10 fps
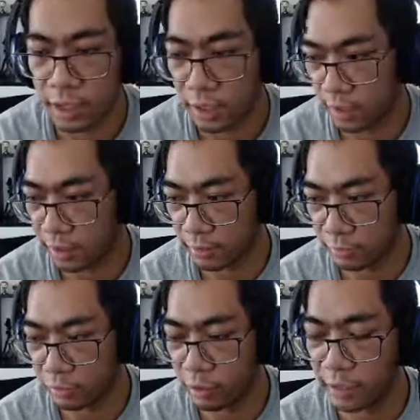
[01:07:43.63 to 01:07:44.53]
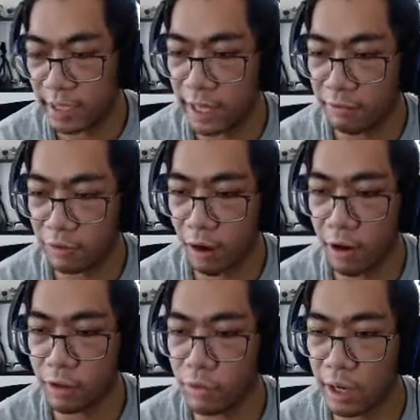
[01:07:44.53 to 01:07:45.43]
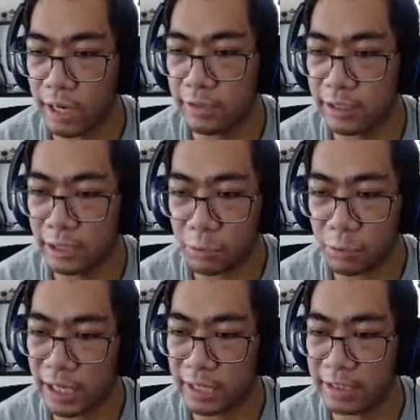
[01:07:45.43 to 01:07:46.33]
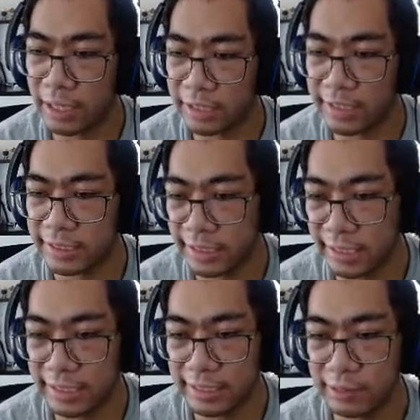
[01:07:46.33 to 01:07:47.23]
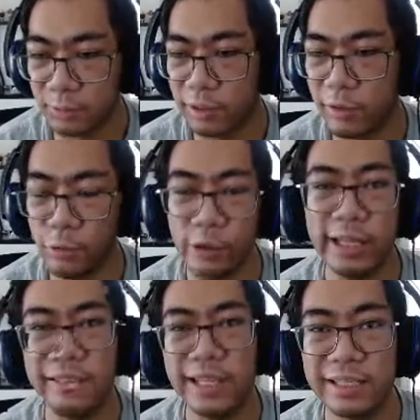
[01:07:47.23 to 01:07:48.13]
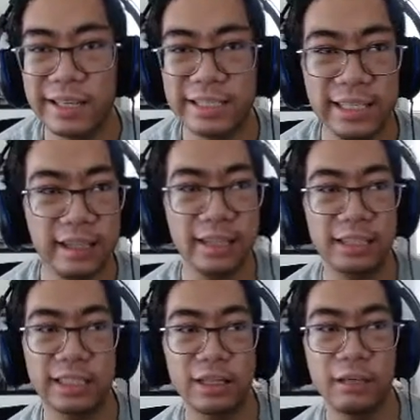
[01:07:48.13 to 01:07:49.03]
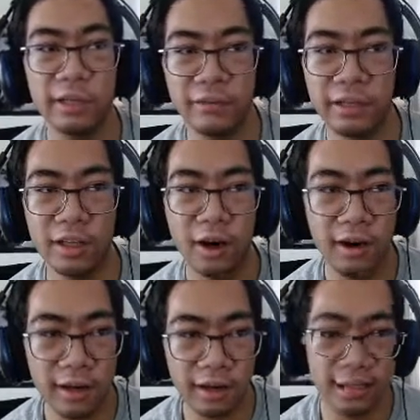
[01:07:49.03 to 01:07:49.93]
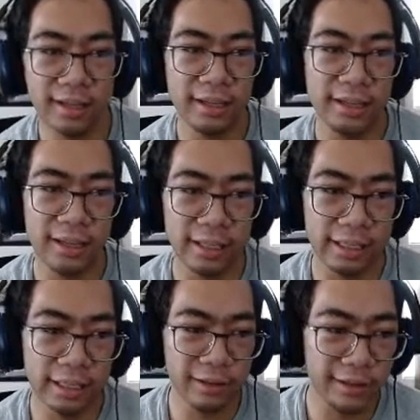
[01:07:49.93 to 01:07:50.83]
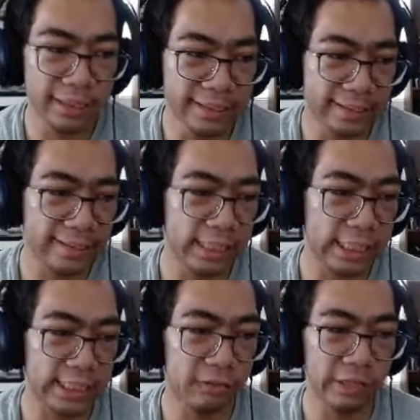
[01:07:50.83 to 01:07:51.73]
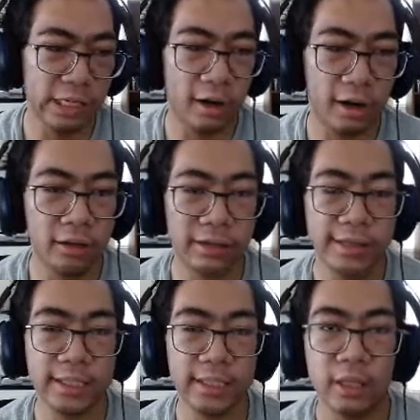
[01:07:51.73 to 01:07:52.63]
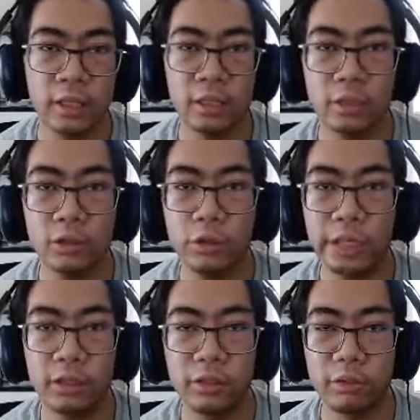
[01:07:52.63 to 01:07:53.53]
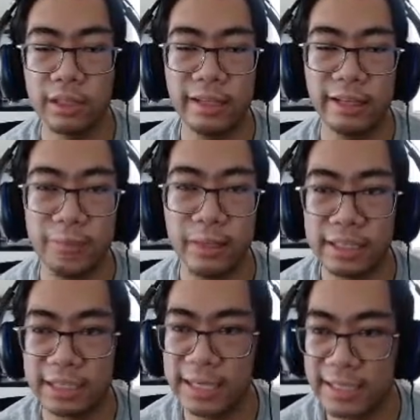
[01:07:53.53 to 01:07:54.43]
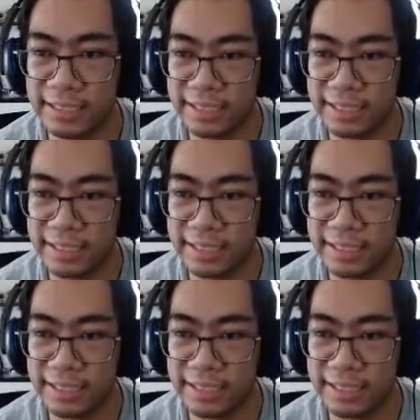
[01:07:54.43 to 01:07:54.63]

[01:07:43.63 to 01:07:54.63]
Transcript: We already have hard drives, and now we're getting to SSDs. What will really be the next thing? Is it going to be VR? You know, is the VR the next 2D to 3D leap in the 90s?